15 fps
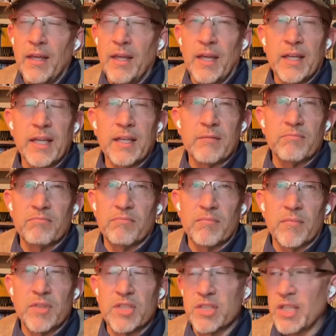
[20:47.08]
Again,
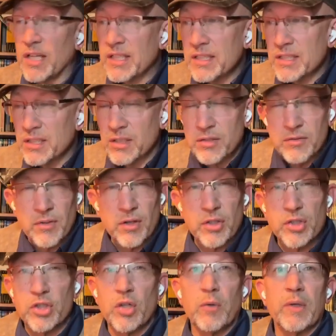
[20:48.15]
studies are
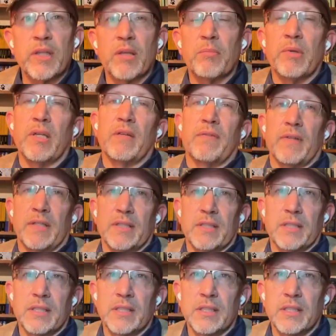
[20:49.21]
showing the benefits.